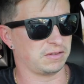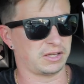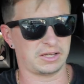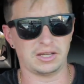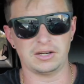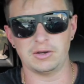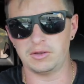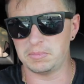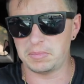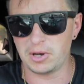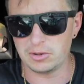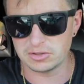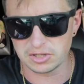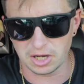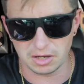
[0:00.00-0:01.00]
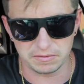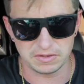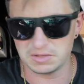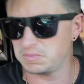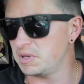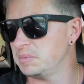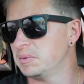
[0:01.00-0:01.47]
Like, I know the post
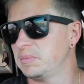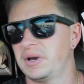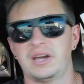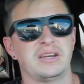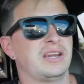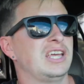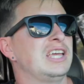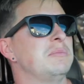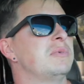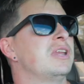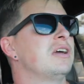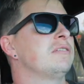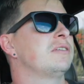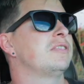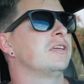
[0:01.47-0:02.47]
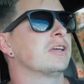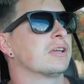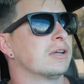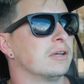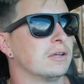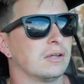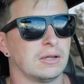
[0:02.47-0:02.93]
office, people by name and everything.
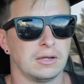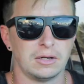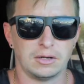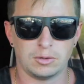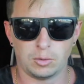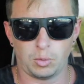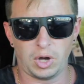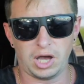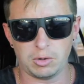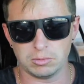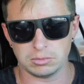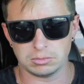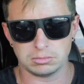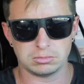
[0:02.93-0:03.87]
Whoa!